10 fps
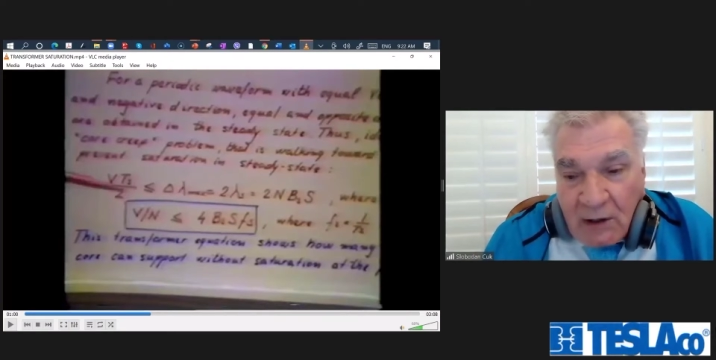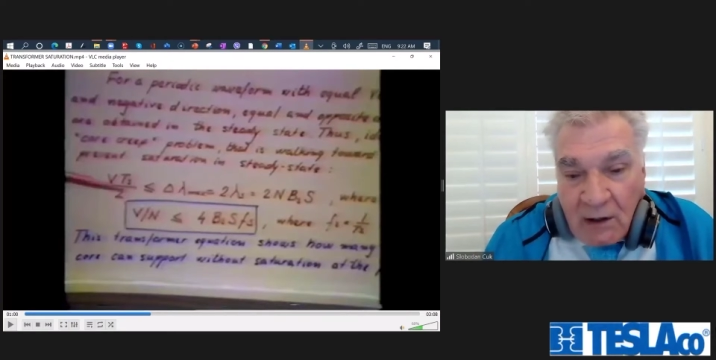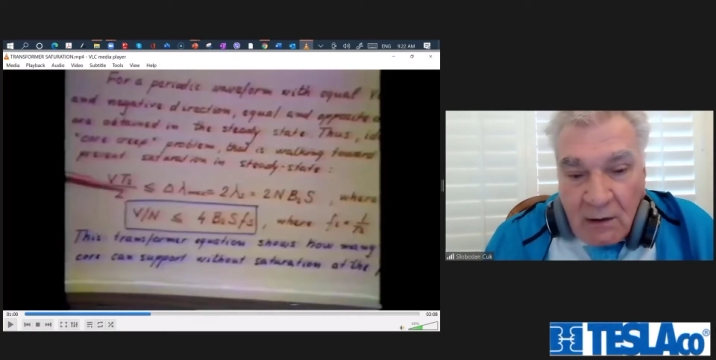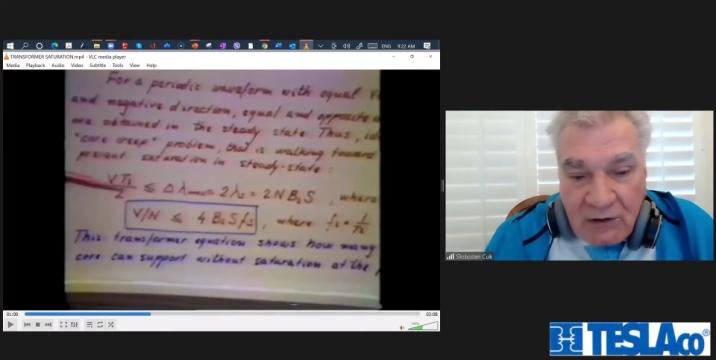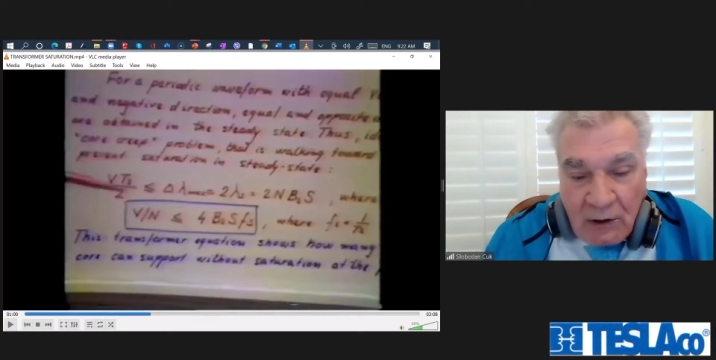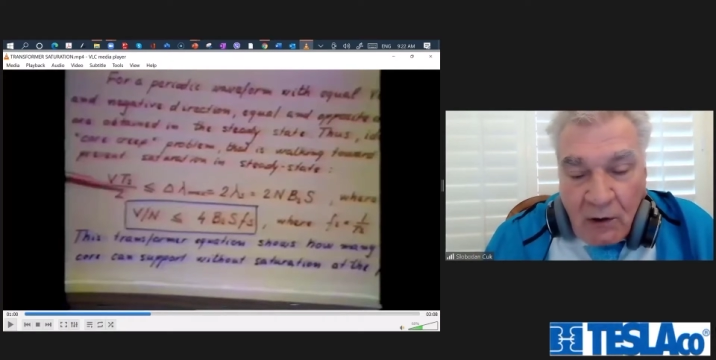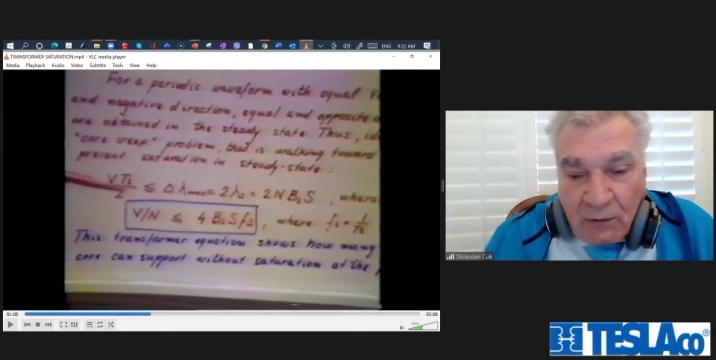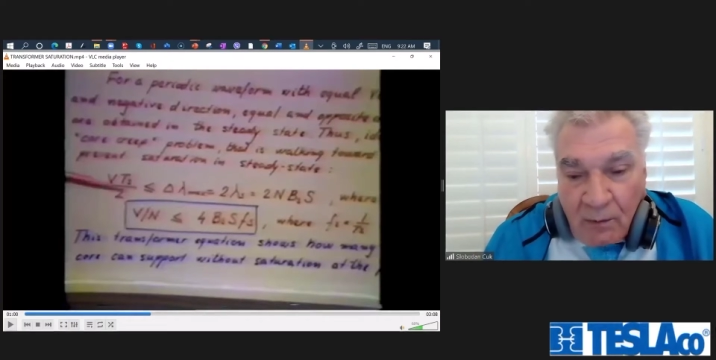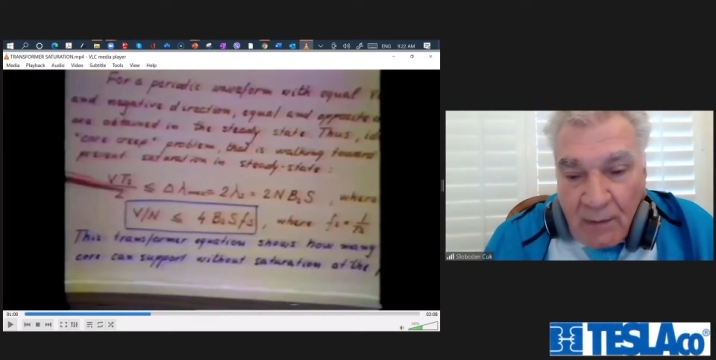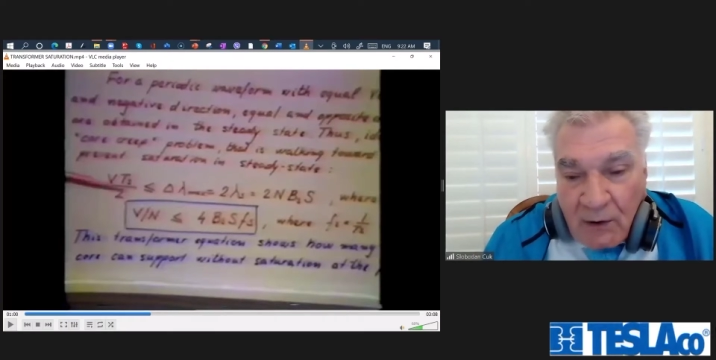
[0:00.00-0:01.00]
and 0 to
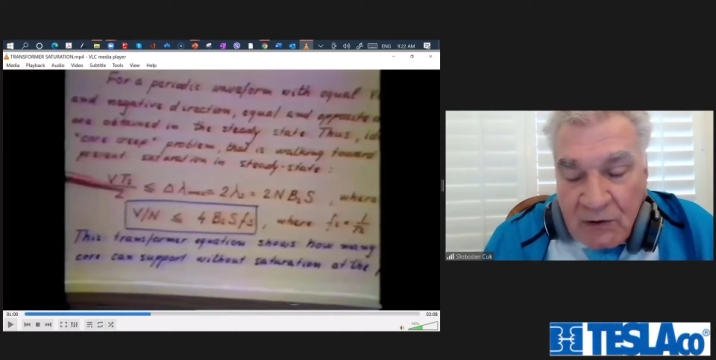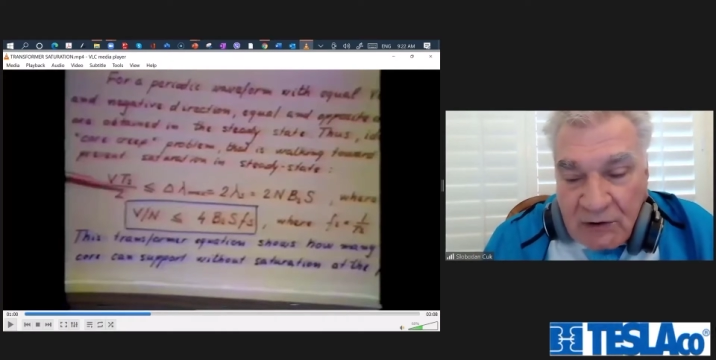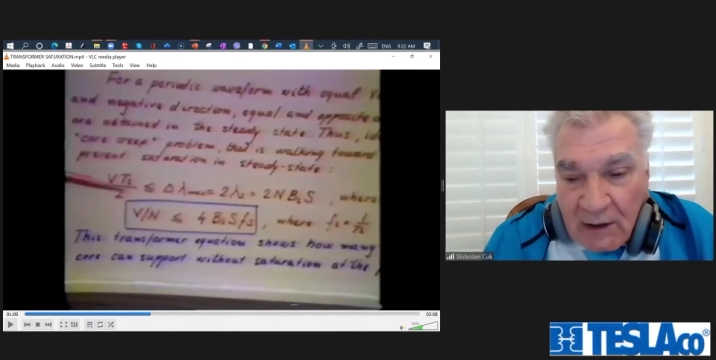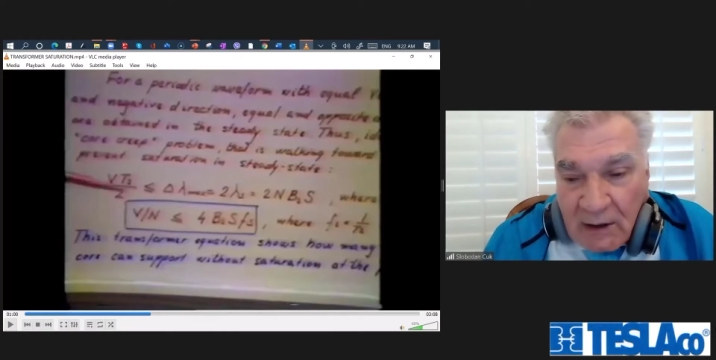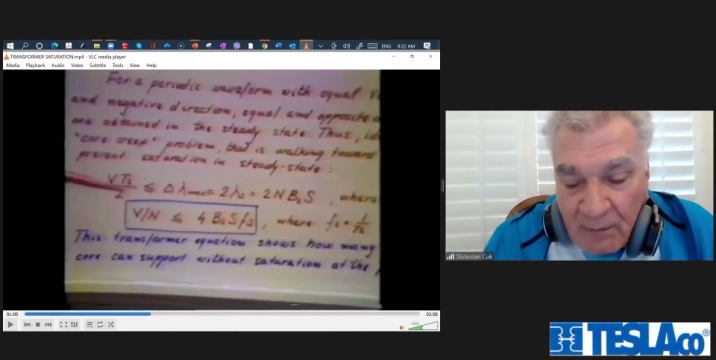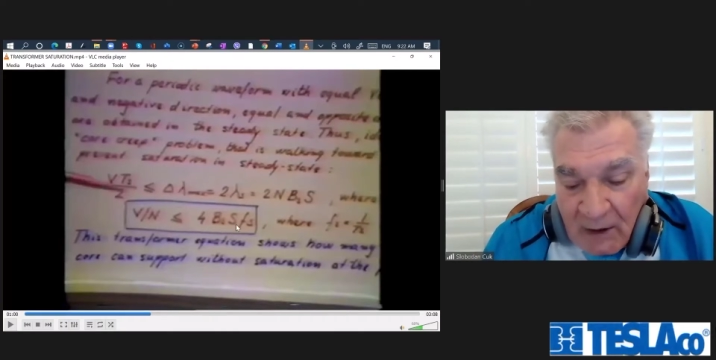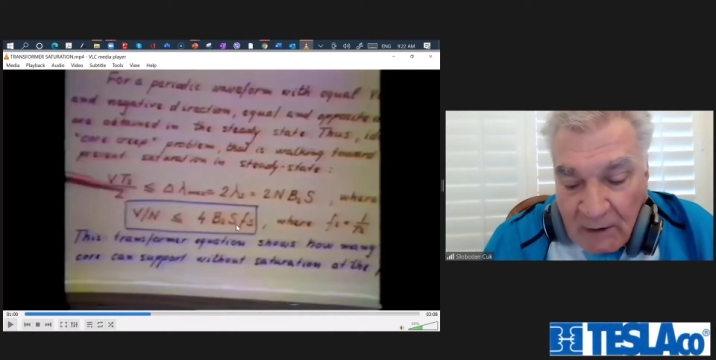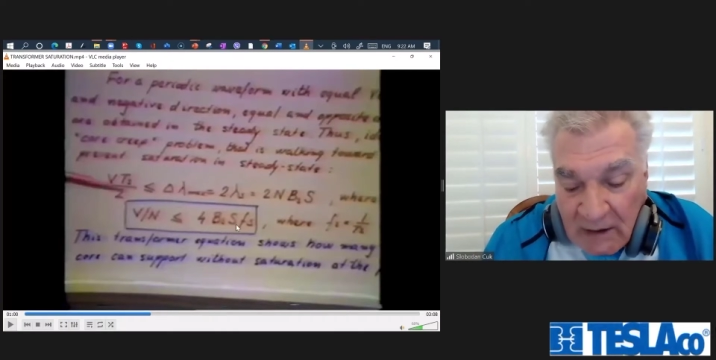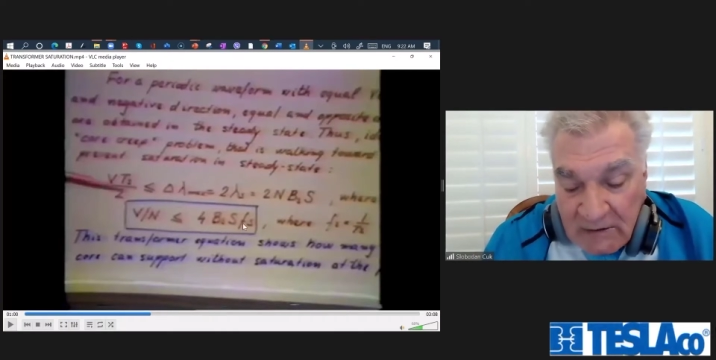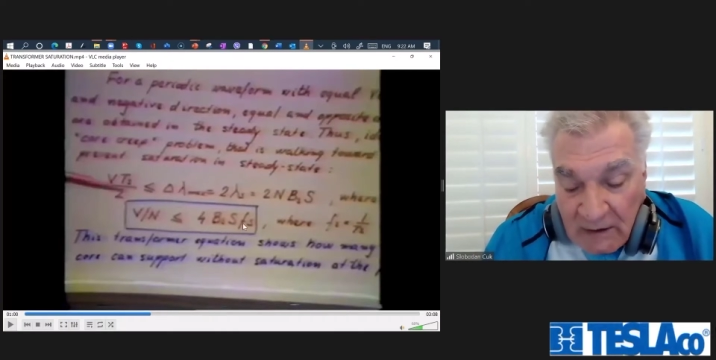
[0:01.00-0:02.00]
minus 300
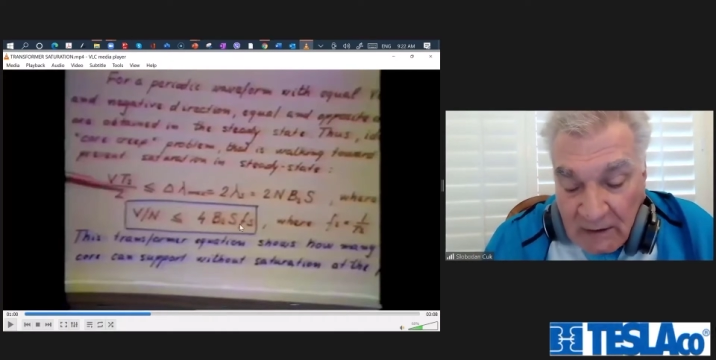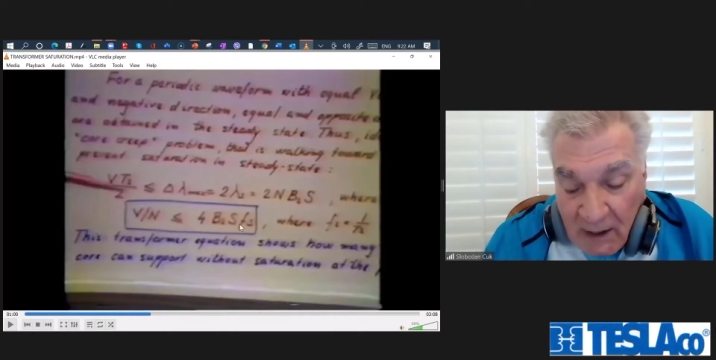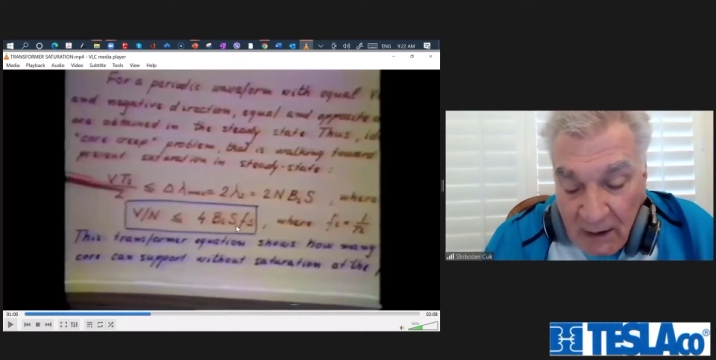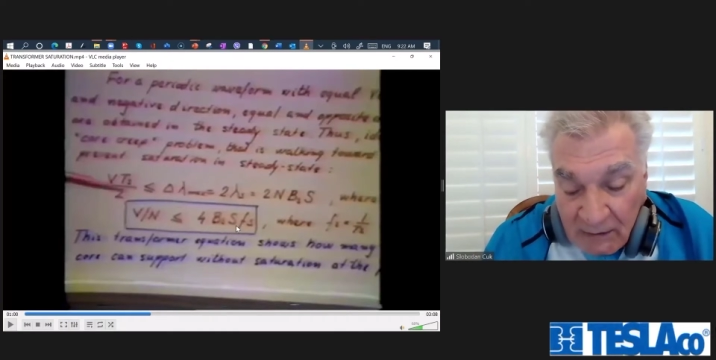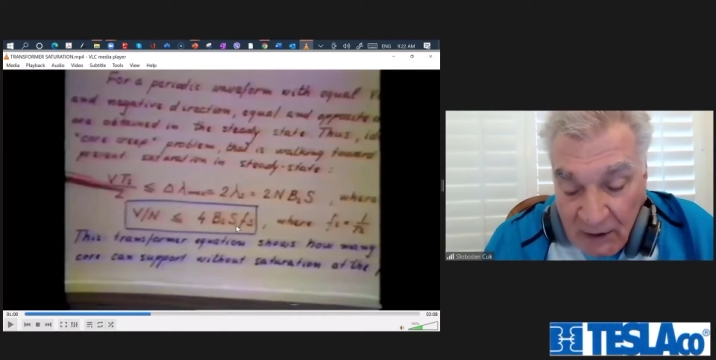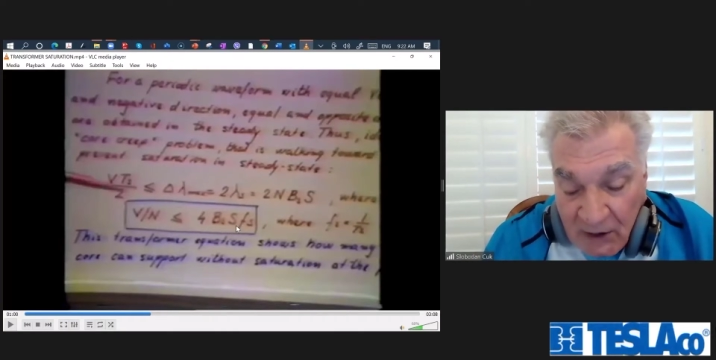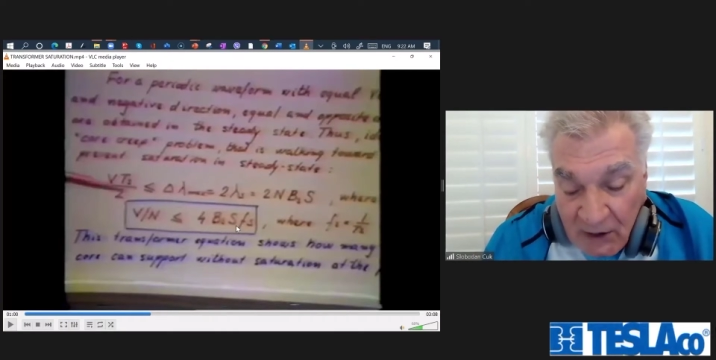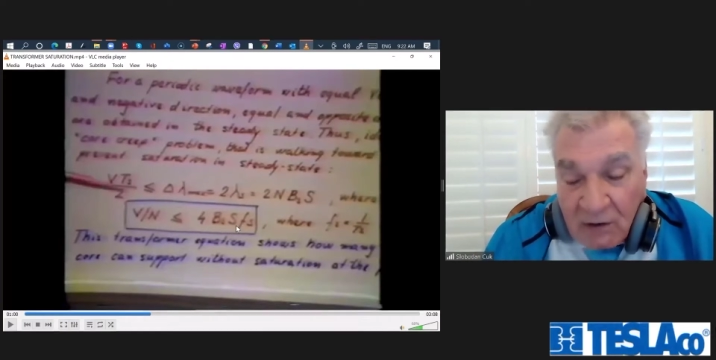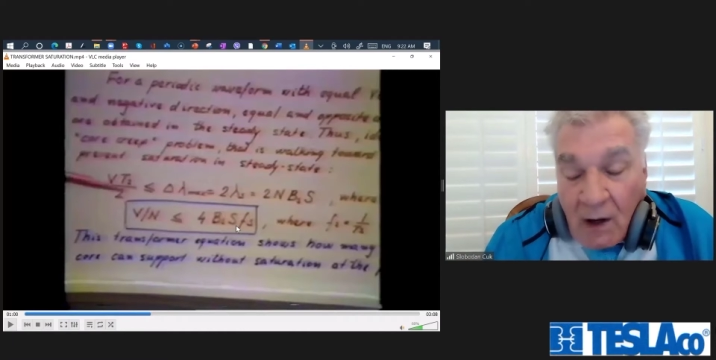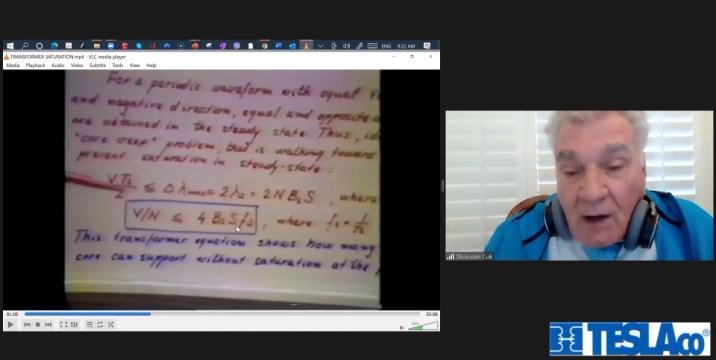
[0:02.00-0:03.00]
millitesla in the other
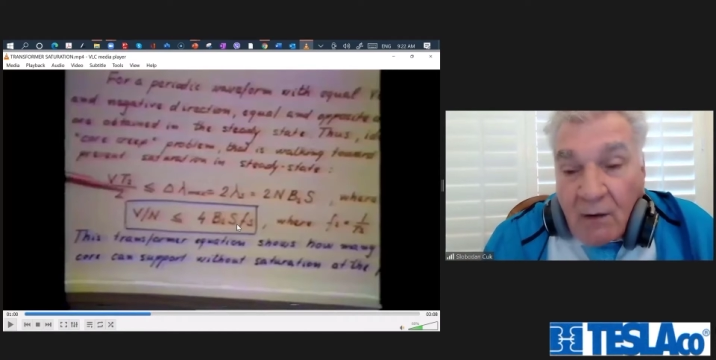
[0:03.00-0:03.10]
direction